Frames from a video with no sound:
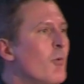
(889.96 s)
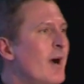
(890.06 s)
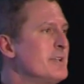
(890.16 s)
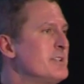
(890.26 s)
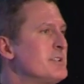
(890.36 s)

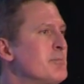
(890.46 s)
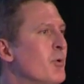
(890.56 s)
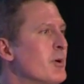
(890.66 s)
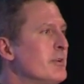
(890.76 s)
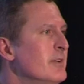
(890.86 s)
Why is this
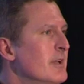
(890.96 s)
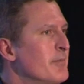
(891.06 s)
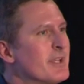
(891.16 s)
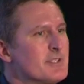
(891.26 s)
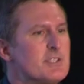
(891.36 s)
important?
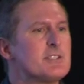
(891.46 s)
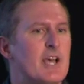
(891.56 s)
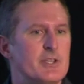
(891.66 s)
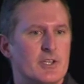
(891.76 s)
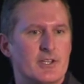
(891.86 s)
Because this is
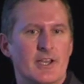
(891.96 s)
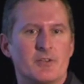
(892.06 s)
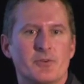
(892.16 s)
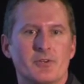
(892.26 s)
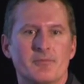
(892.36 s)
how you
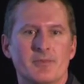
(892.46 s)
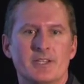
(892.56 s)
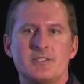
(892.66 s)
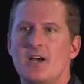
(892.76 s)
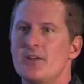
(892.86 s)
connect with them.
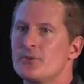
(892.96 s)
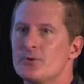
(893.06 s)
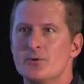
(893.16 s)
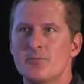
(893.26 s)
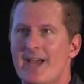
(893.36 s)
It's not
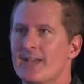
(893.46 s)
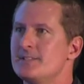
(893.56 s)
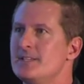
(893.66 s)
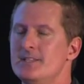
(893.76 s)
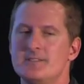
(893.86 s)
through
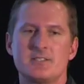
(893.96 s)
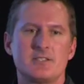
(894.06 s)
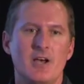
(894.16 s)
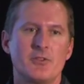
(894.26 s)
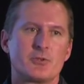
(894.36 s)
magazines, it's
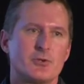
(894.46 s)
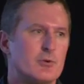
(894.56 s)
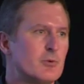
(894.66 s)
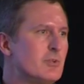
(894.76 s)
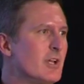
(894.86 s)
not
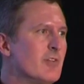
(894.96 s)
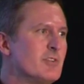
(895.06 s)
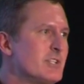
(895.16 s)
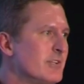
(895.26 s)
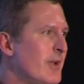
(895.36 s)
through
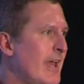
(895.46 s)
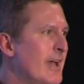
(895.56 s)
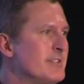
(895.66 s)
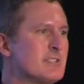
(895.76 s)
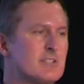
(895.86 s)
television
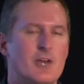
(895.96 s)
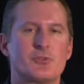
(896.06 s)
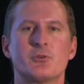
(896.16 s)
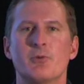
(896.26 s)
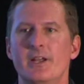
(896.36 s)
ads, it's
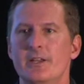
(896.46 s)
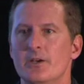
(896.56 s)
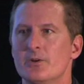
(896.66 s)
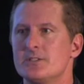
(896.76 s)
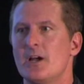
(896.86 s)
not through
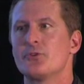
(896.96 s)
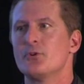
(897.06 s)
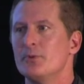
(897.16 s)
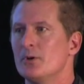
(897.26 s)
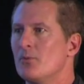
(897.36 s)
radio, it's not
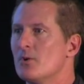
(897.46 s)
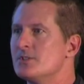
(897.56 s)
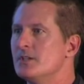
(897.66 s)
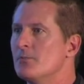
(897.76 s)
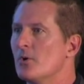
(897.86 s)
through
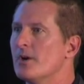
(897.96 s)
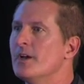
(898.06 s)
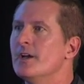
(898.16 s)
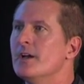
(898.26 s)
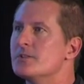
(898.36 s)
billboards anymore.
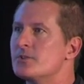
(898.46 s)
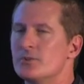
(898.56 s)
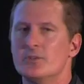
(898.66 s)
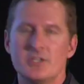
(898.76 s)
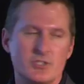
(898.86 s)
It's
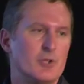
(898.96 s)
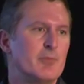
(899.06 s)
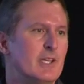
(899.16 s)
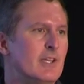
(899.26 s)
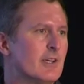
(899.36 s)
through digital
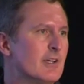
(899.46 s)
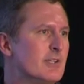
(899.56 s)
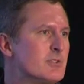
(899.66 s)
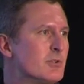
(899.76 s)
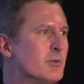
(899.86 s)
media.
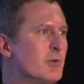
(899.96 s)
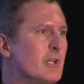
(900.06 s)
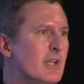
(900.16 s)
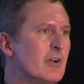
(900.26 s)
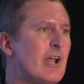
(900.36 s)
It's through
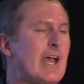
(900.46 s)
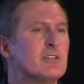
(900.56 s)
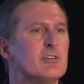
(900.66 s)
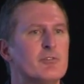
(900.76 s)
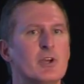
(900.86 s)

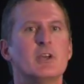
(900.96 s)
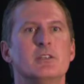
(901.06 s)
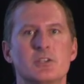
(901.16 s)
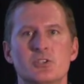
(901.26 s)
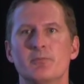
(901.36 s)
interactive
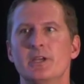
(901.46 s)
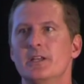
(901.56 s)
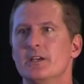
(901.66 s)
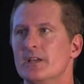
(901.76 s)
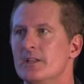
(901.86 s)
digital
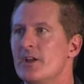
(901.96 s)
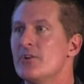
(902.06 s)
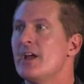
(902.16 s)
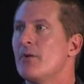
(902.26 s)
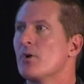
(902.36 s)
media and their
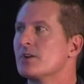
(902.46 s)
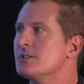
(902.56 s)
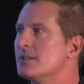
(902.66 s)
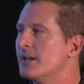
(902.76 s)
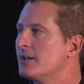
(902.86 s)
networks
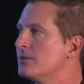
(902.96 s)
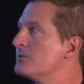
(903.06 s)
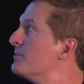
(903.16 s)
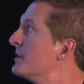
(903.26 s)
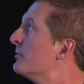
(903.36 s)
that they
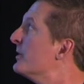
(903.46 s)
speak